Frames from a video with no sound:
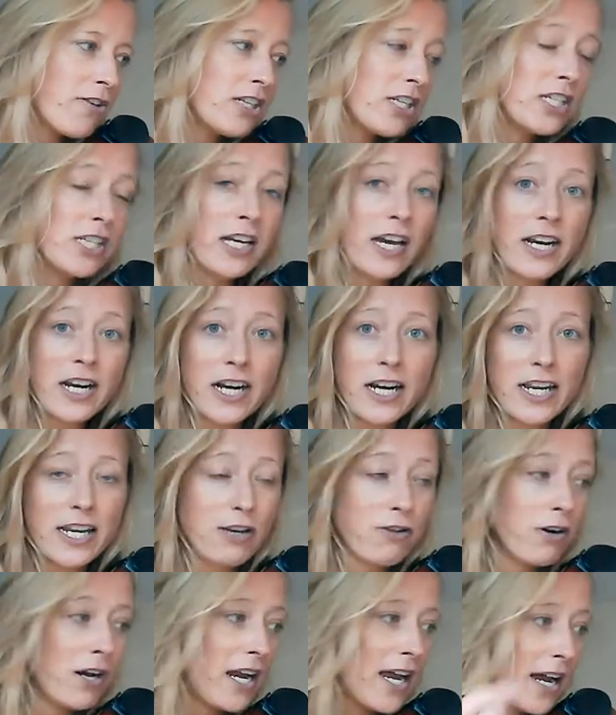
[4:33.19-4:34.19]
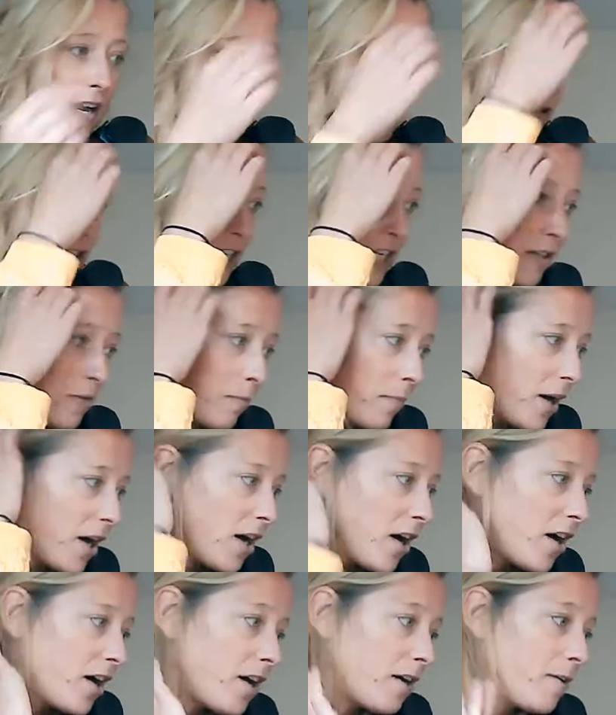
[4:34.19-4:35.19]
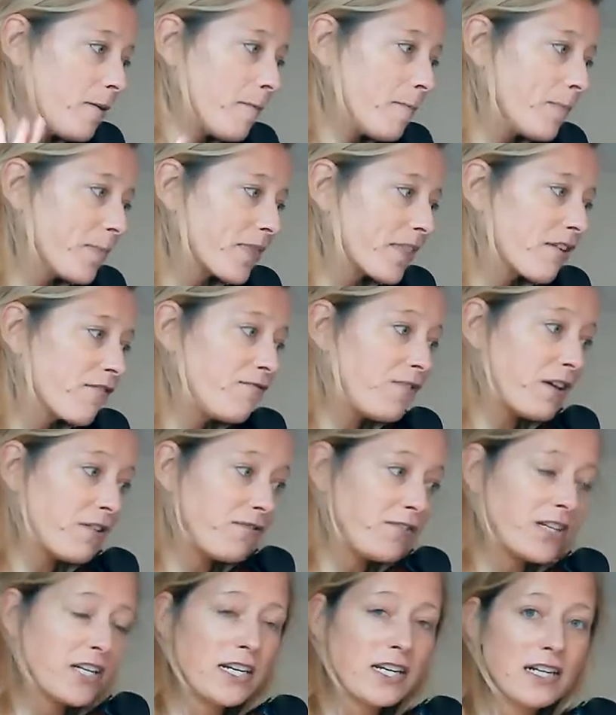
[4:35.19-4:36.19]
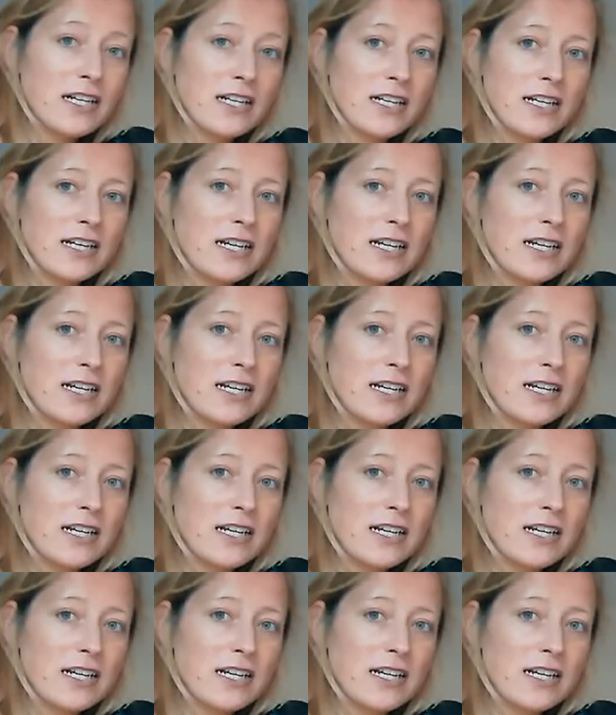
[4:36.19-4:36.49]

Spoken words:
suddenly you're loud at bar 50,